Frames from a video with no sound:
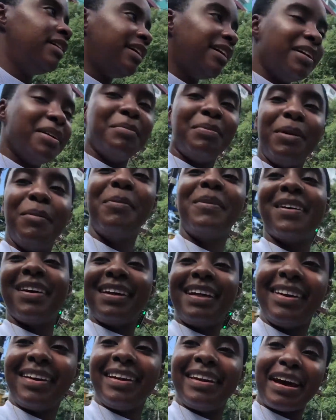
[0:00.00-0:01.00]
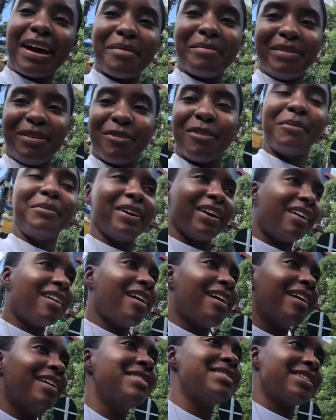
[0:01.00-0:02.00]
people are looking at me from their
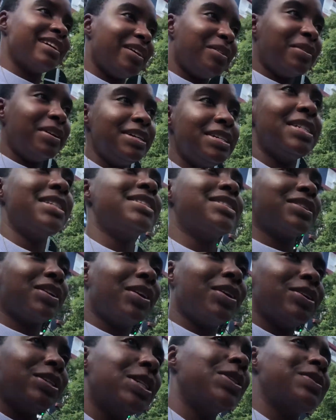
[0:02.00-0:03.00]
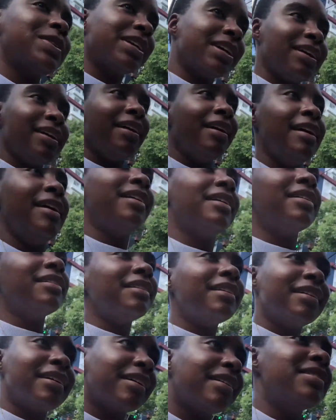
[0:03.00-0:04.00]
cars like, what is this girl doing? Look,
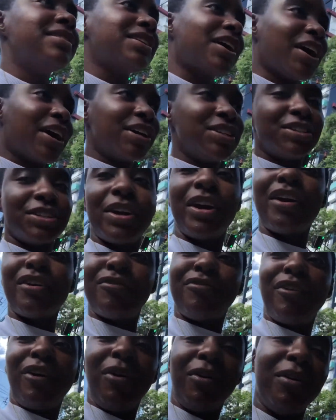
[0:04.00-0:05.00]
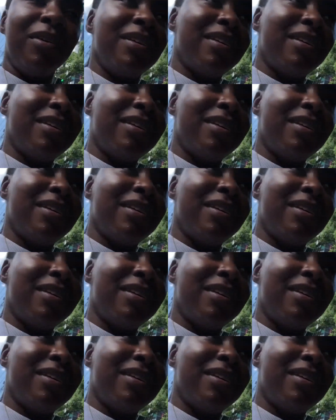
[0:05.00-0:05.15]
talking to her phone.